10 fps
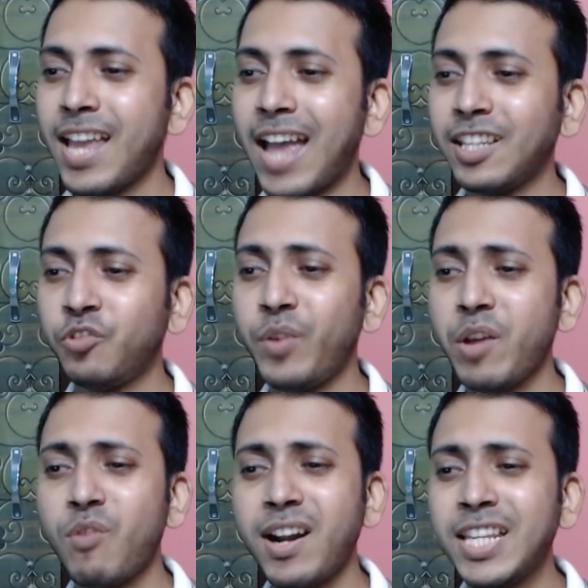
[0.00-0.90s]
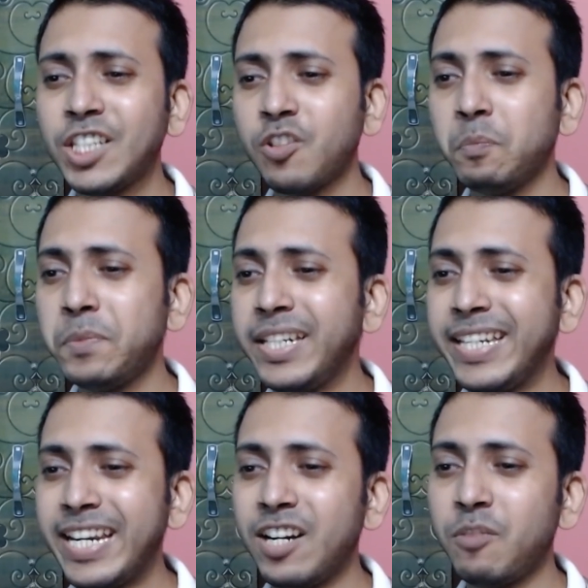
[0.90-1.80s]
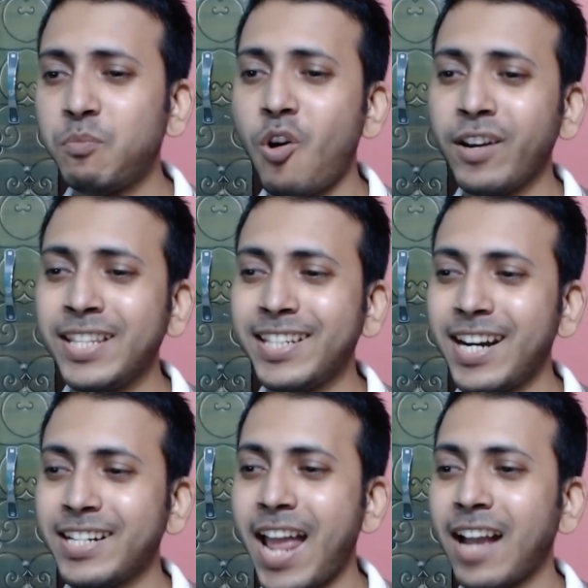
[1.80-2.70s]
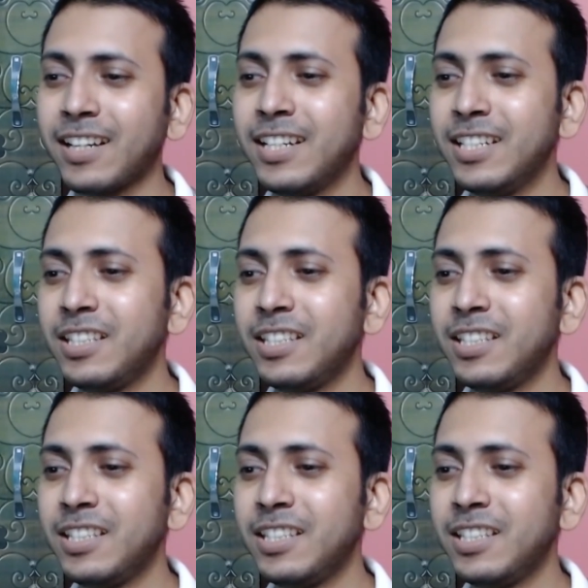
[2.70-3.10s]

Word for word: and the grey one is completely airborne in their attack.